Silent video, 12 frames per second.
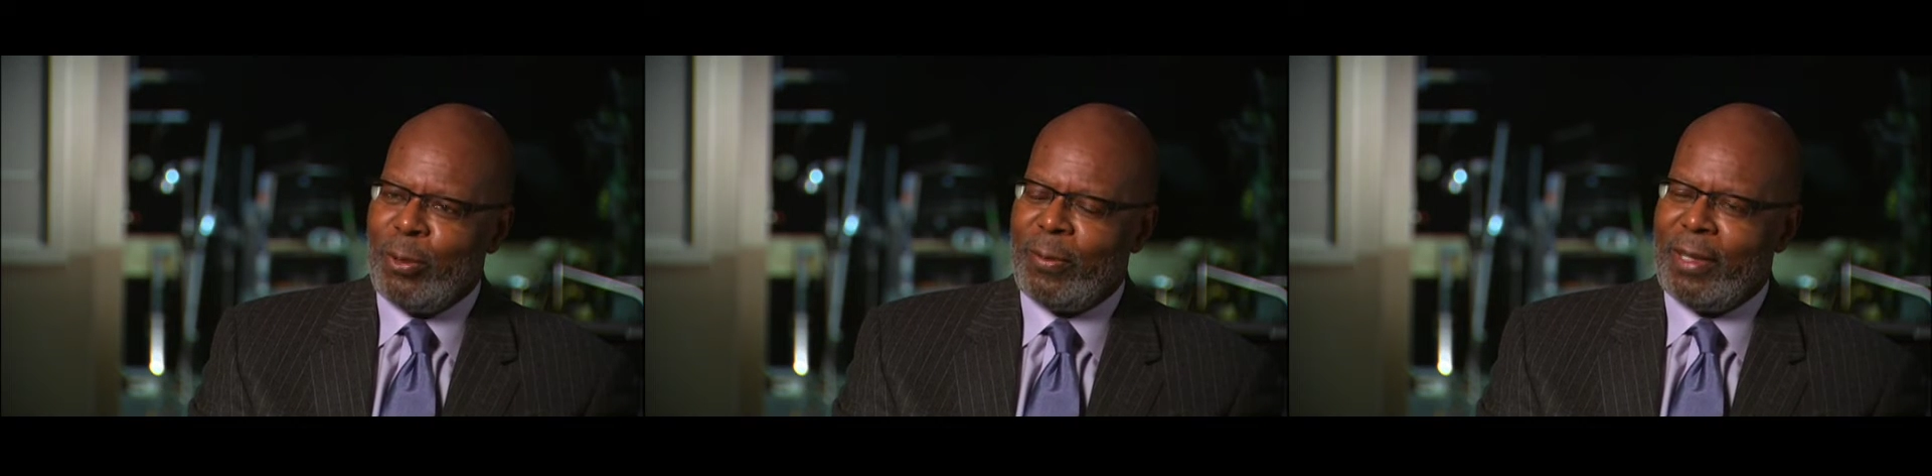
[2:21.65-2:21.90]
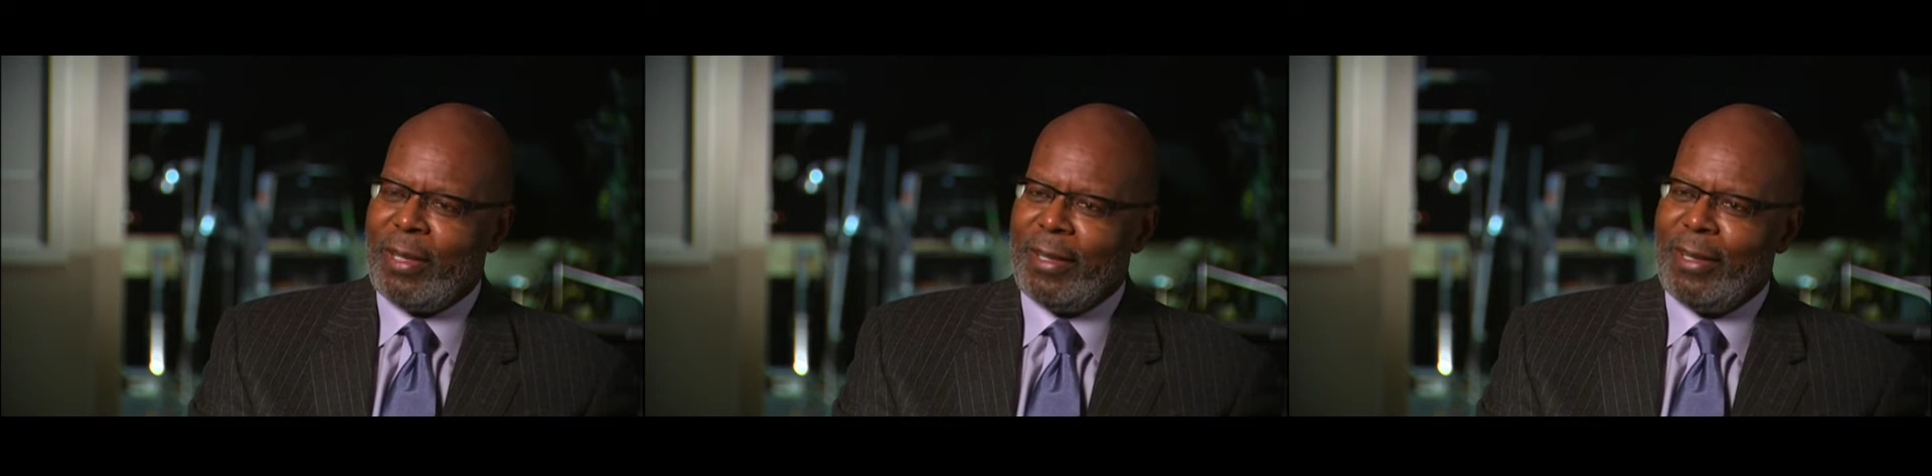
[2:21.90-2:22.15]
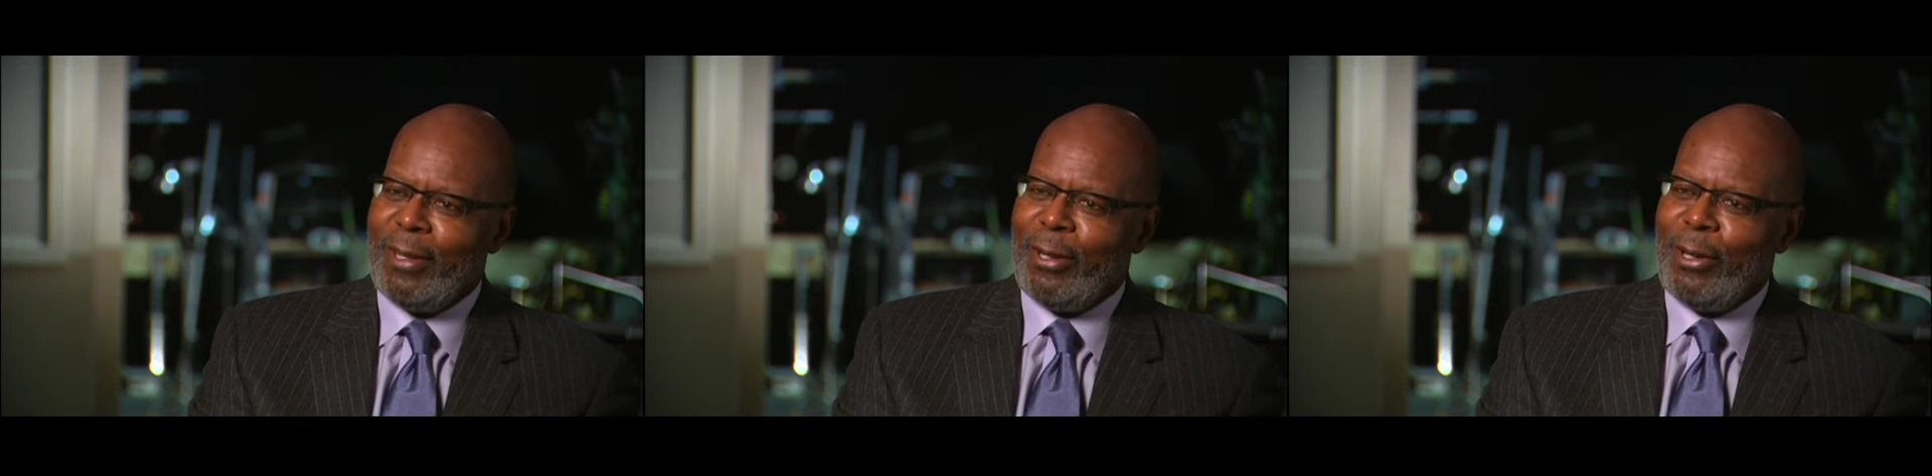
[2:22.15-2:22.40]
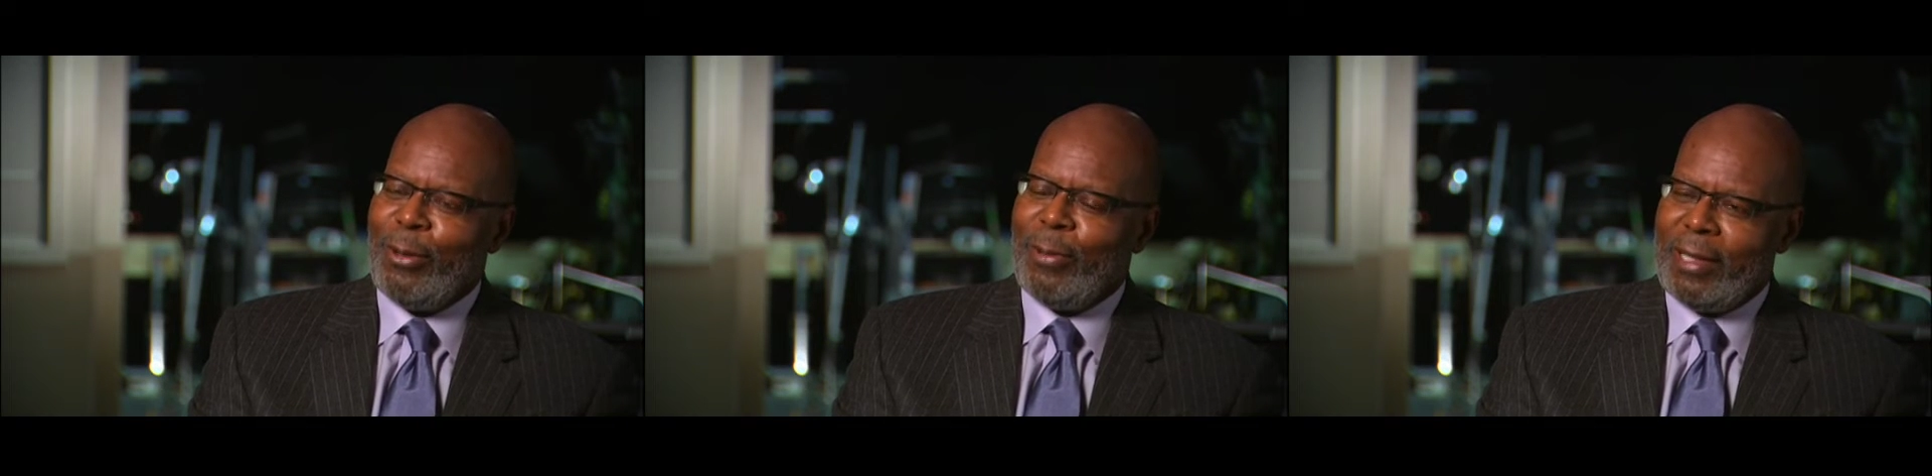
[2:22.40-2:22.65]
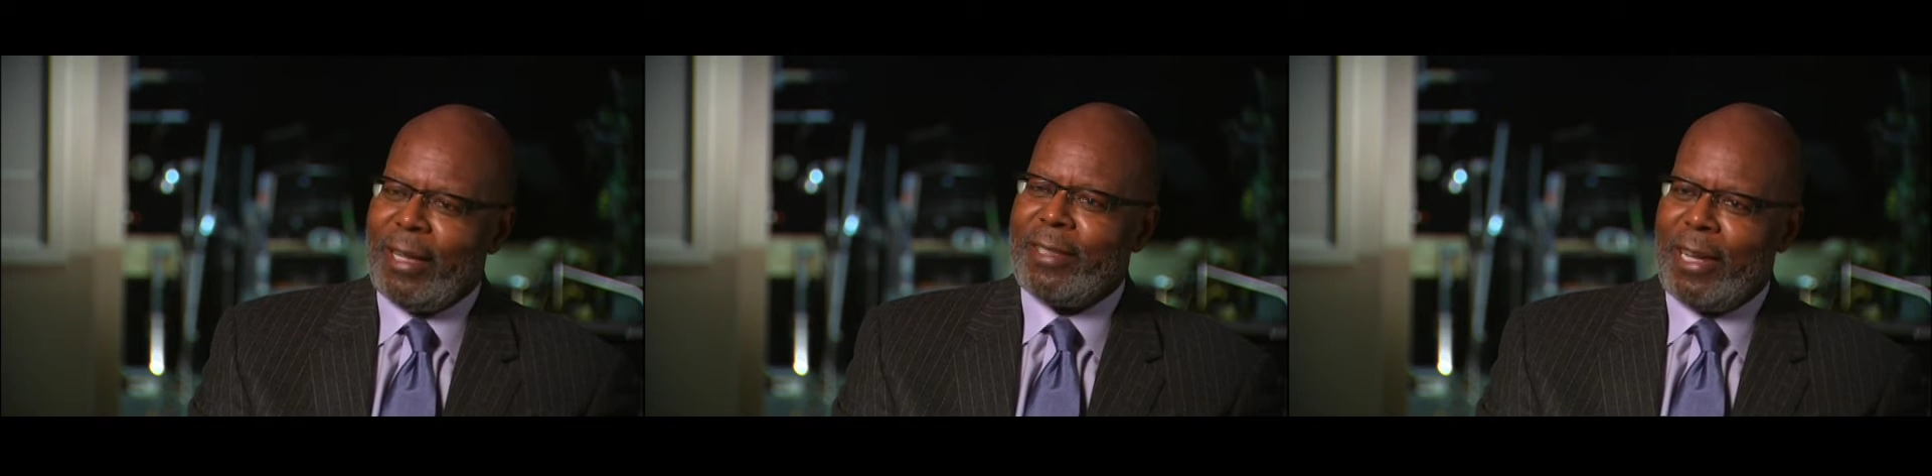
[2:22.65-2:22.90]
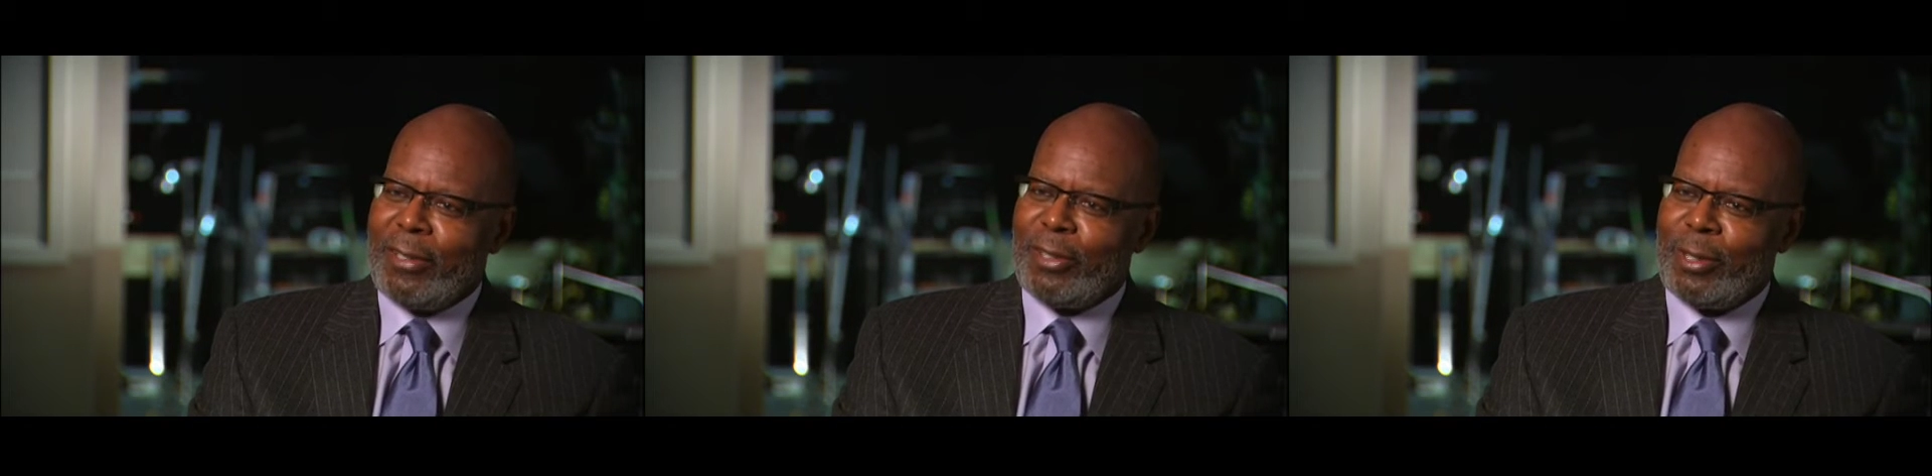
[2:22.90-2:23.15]
movie without
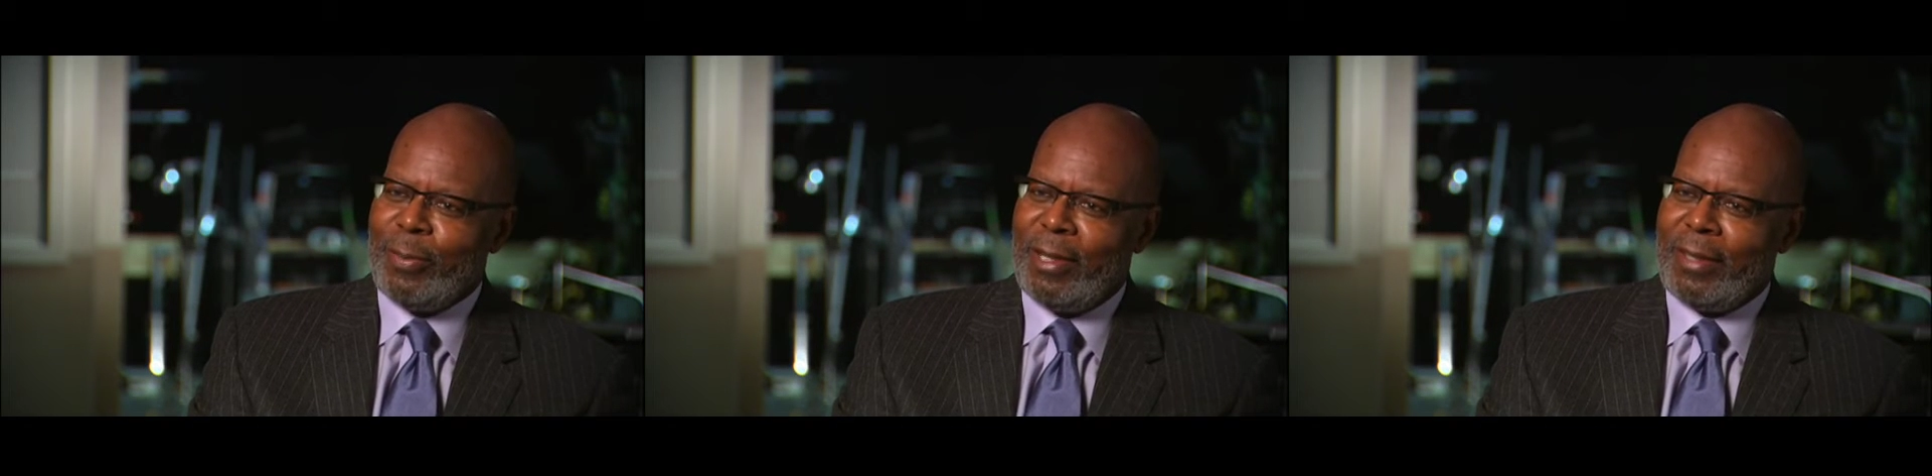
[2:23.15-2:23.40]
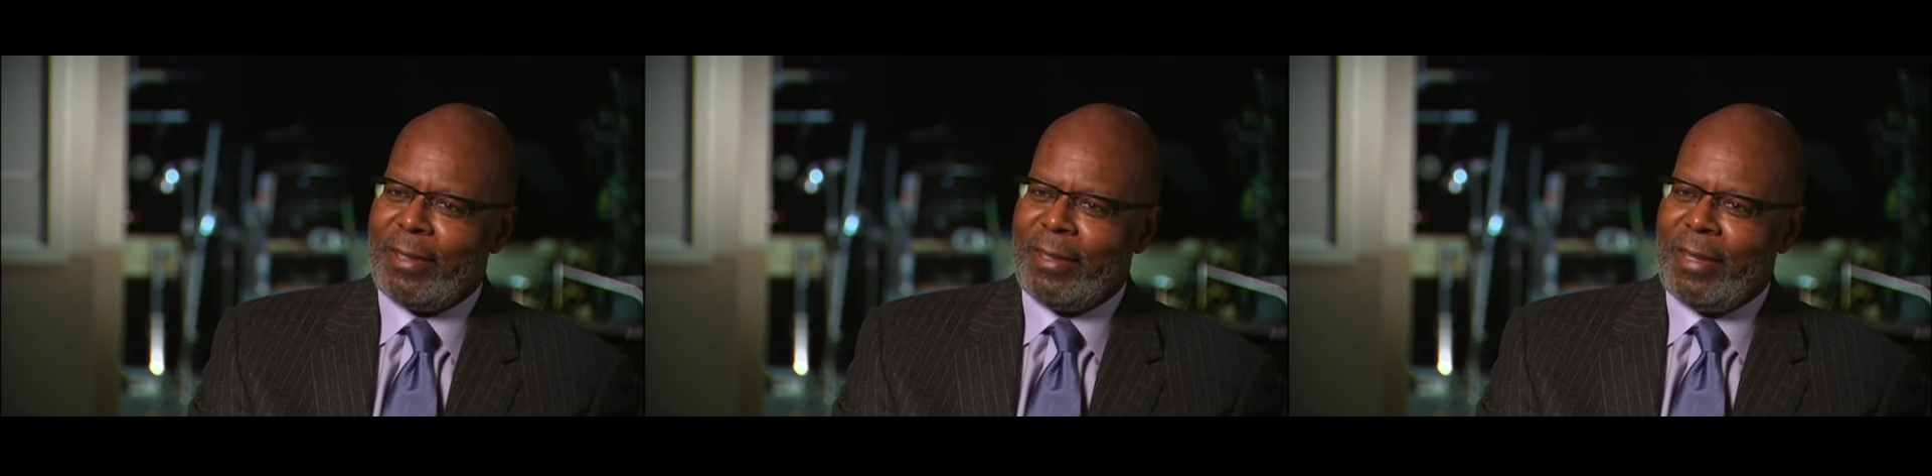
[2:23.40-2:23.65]
Tasha Smith,